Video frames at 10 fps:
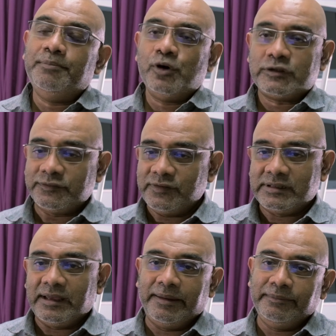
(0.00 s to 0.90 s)
Most of the
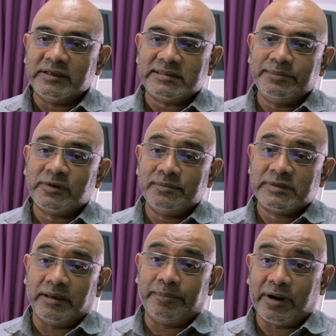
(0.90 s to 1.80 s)
time, the
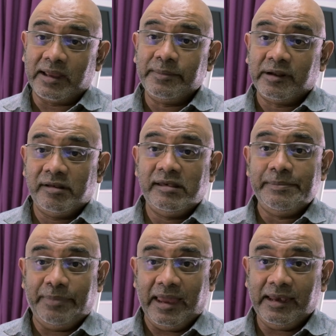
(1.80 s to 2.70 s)
symptoms are primarily
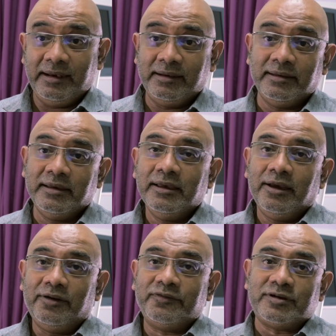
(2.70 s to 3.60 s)
pain.
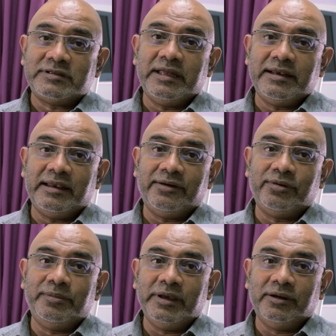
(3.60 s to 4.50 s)
Of course, then there
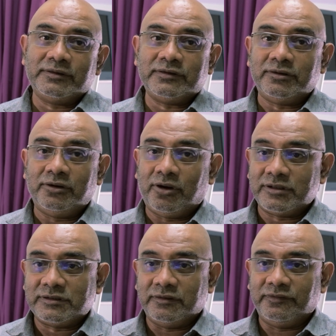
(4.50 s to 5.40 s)
will be also
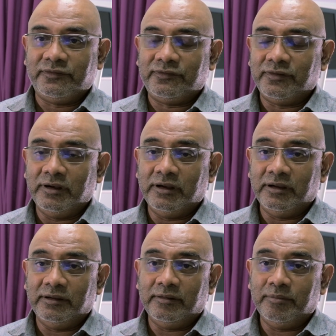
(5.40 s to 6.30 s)
loss of
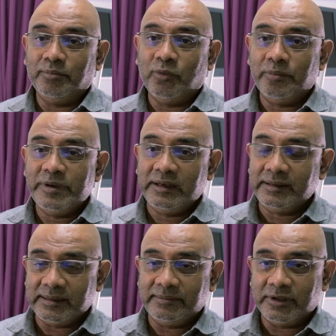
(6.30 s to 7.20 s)

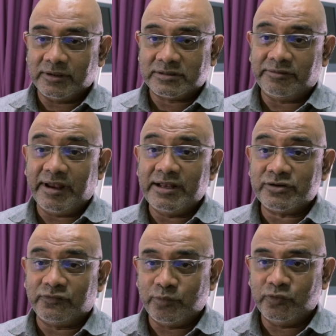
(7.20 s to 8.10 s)
mobility, because the range
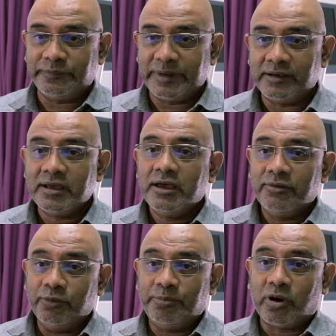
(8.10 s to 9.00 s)
of movement
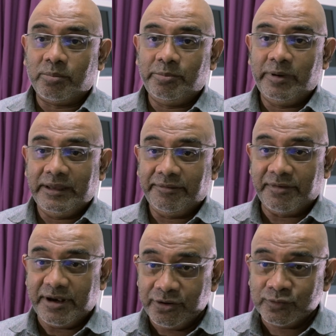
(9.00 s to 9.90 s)
would probably
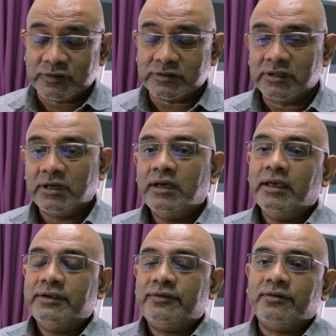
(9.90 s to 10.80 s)
reduce.
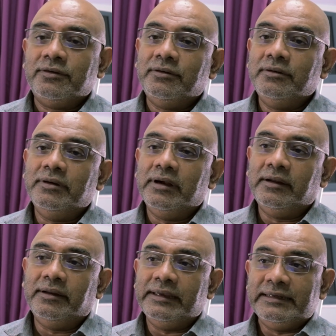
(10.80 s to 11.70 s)

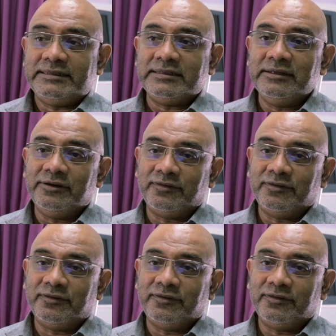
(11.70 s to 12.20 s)
So initially, of